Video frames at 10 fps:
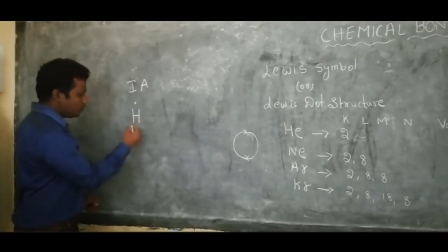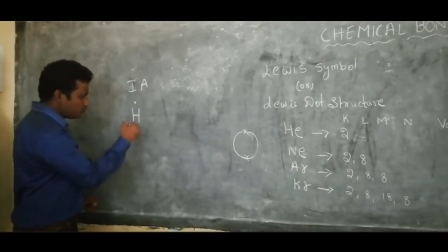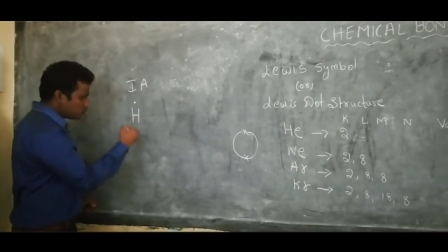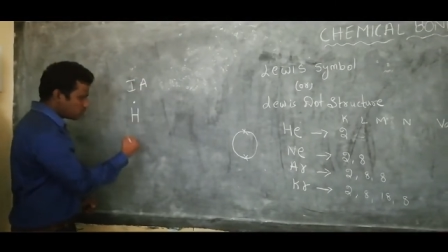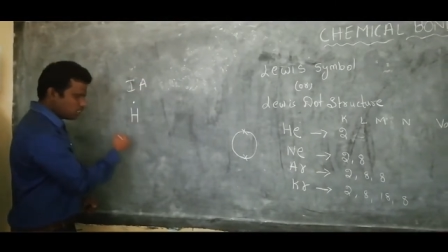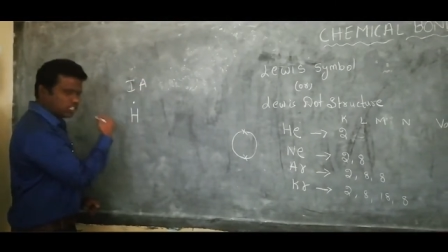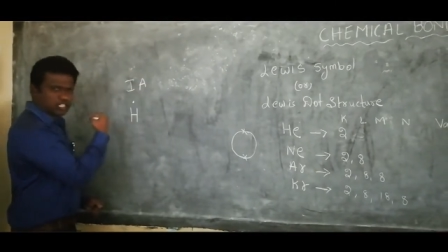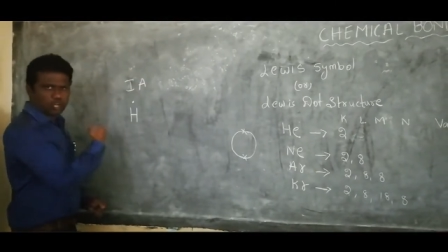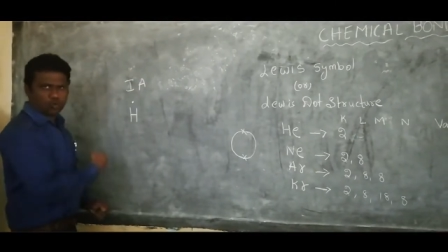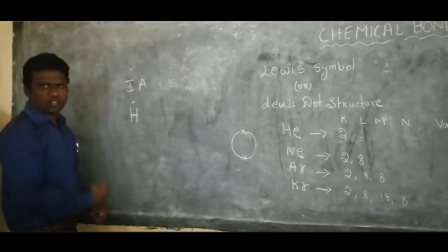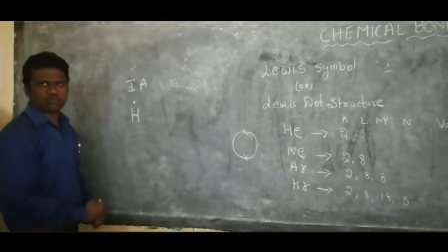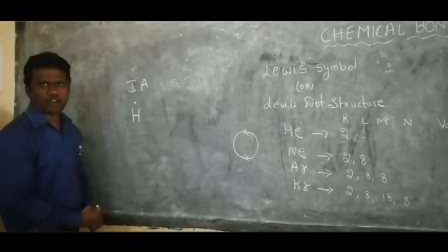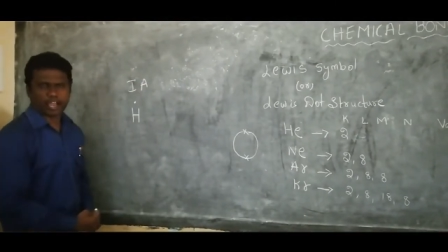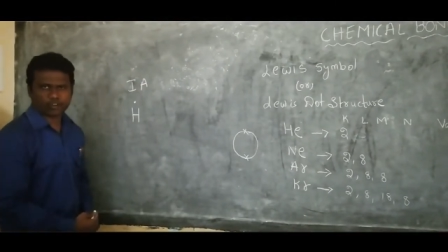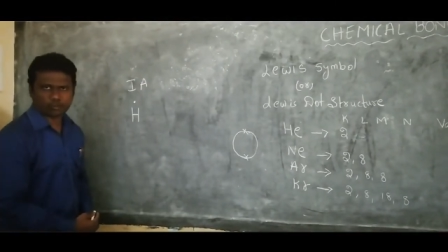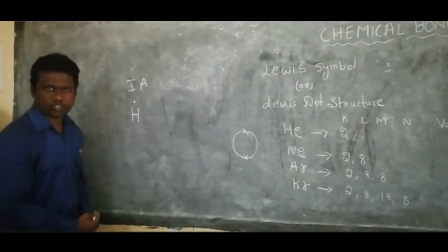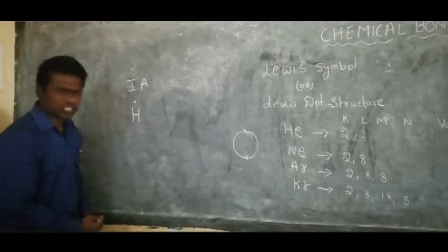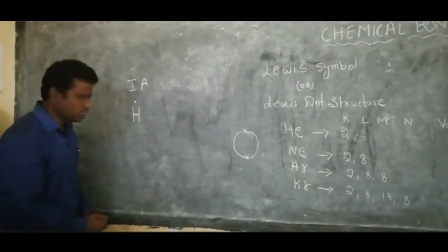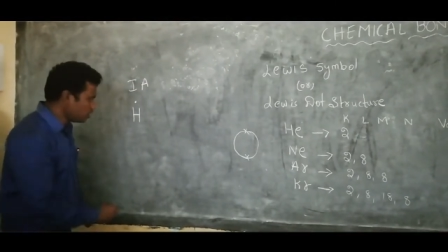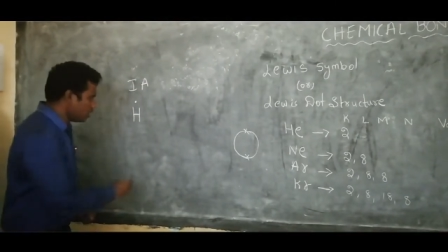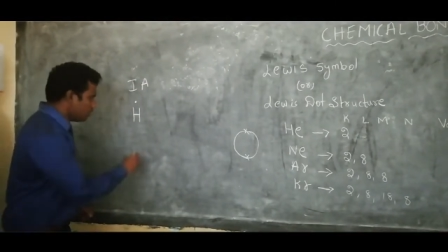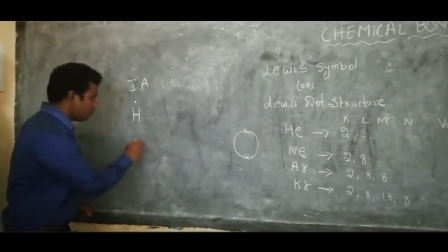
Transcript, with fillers: If you see the down of hydrogen,